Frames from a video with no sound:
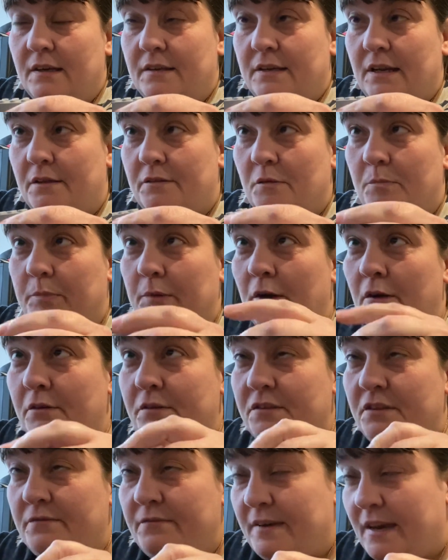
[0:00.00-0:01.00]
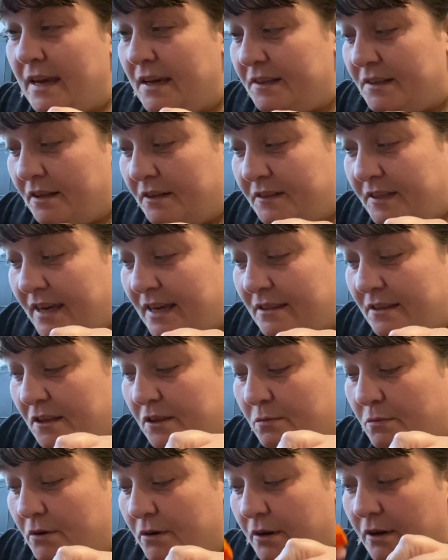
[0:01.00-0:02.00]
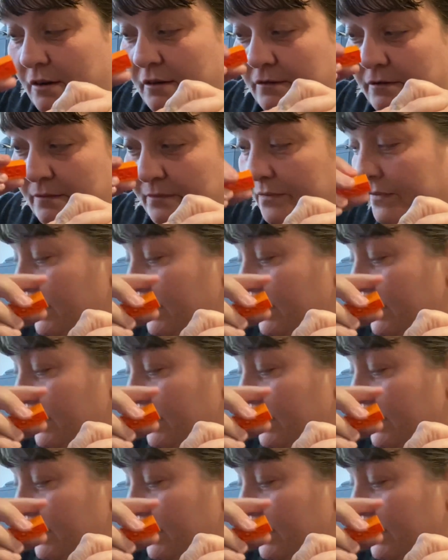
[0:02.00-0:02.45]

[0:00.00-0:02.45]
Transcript: Now the blocks of 8, I'll take this one off.